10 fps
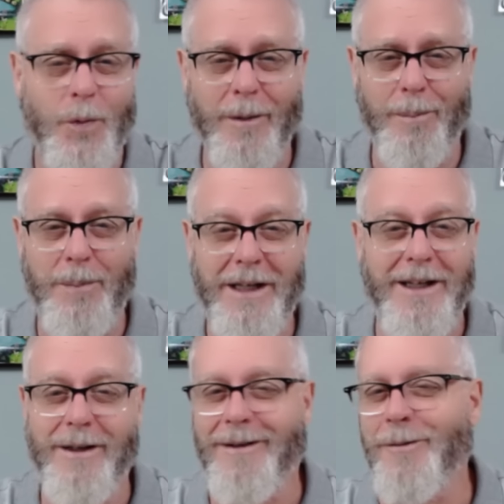
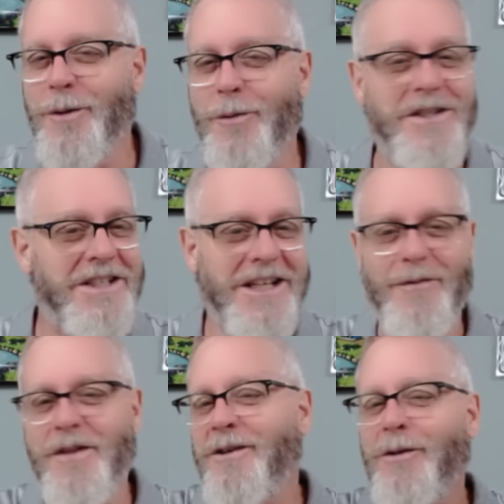We'll
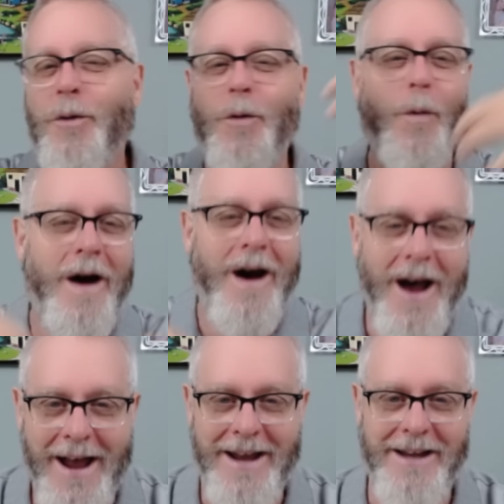receive the new
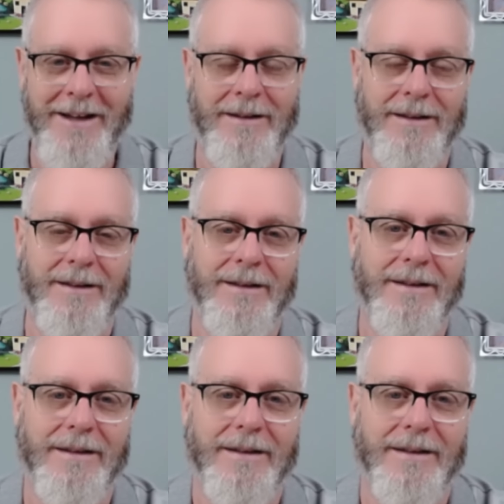wine.